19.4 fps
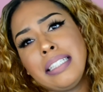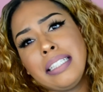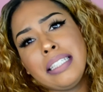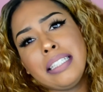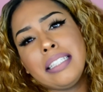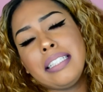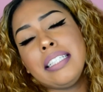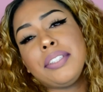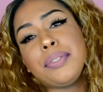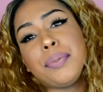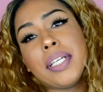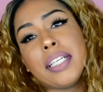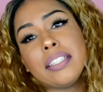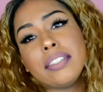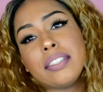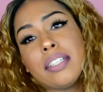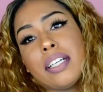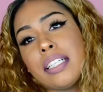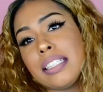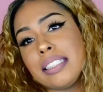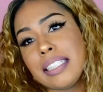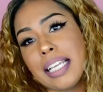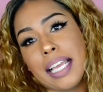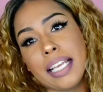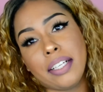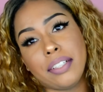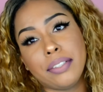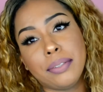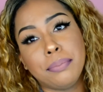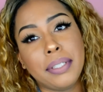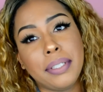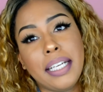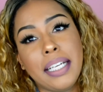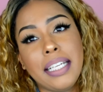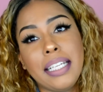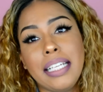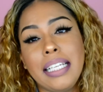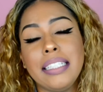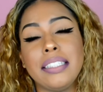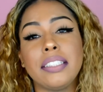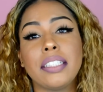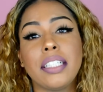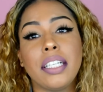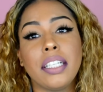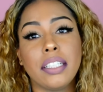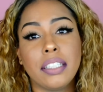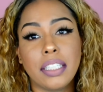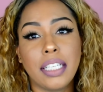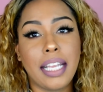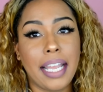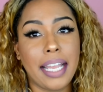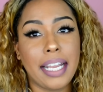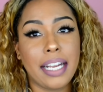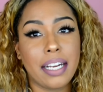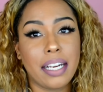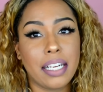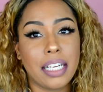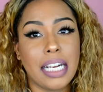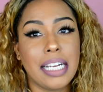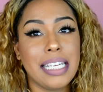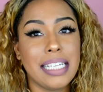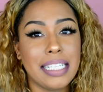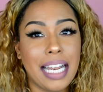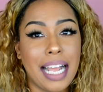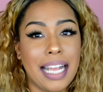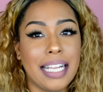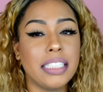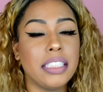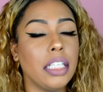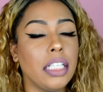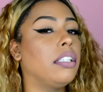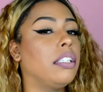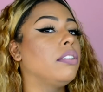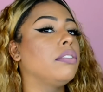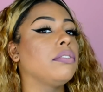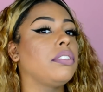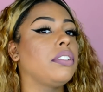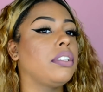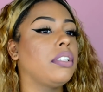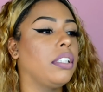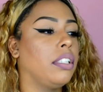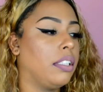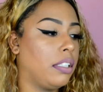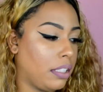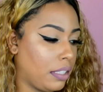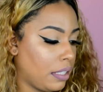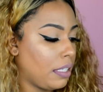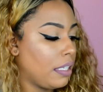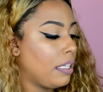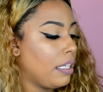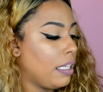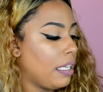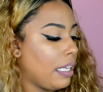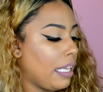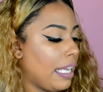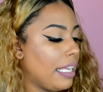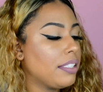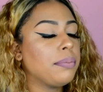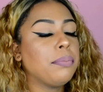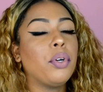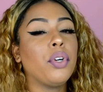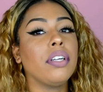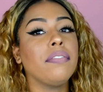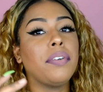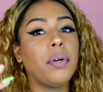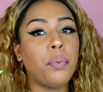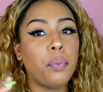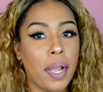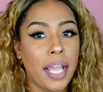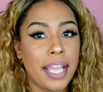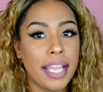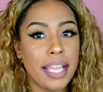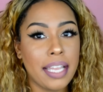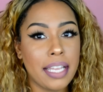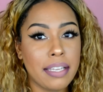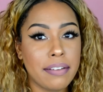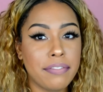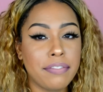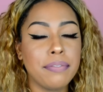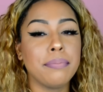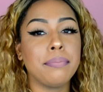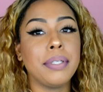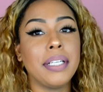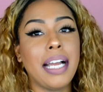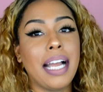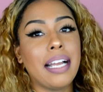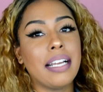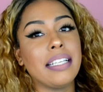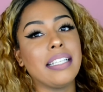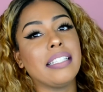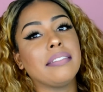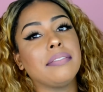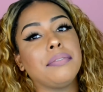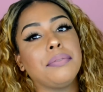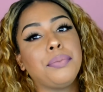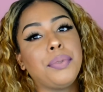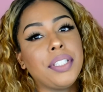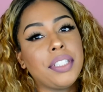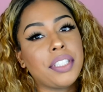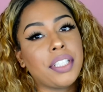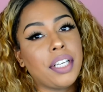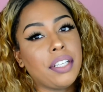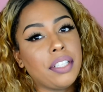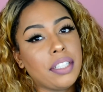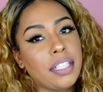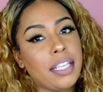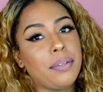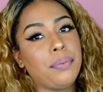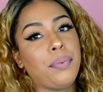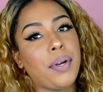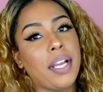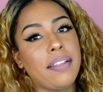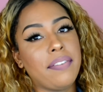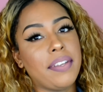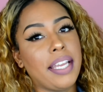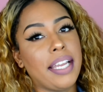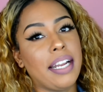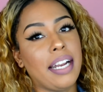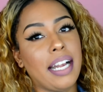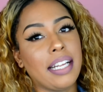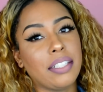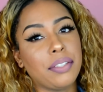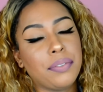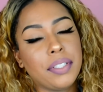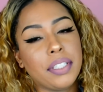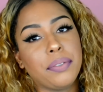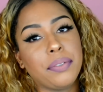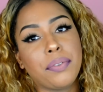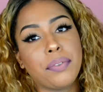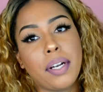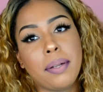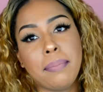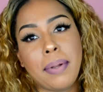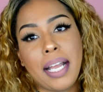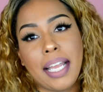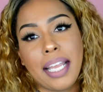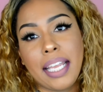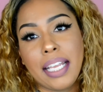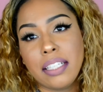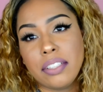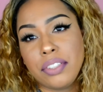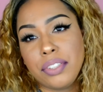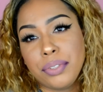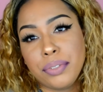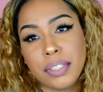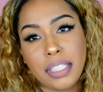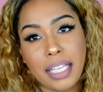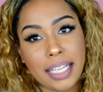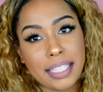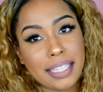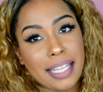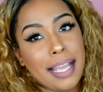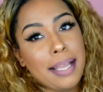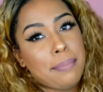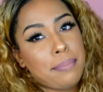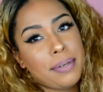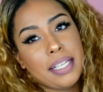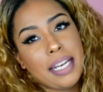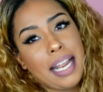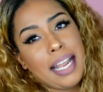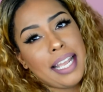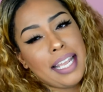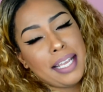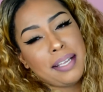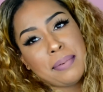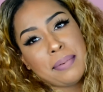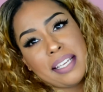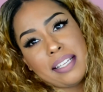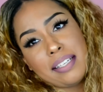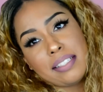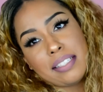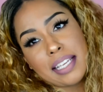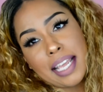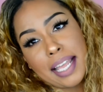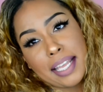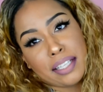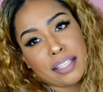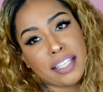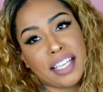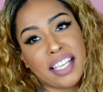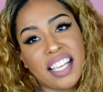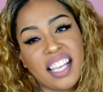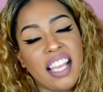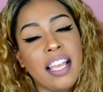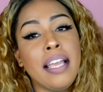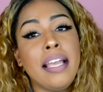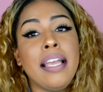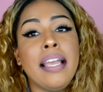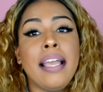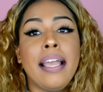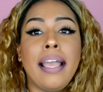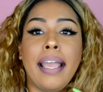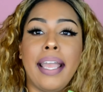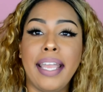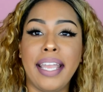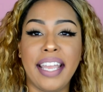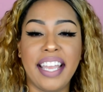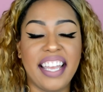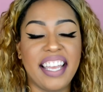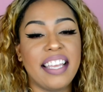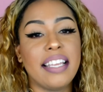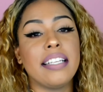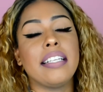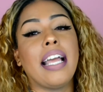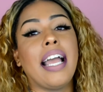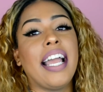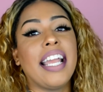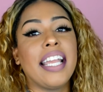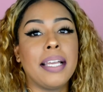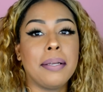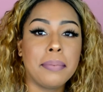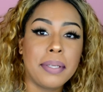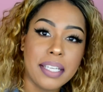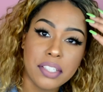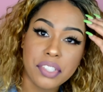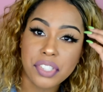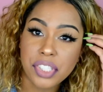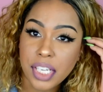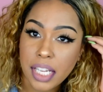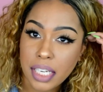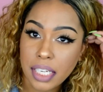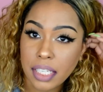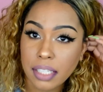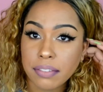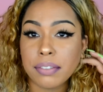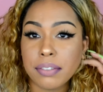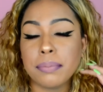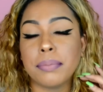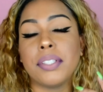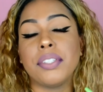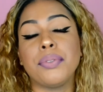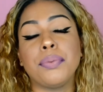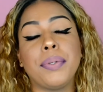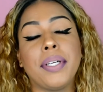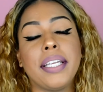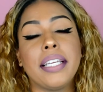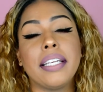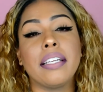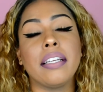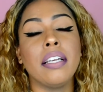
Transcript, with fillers: This wig is going to tangle, but it's curly hair and I don't, it's more of a wave, but with curly and wavy hair, I don't really run my hands through it like that, but I am getting tangling and I am getting shedding from this wig.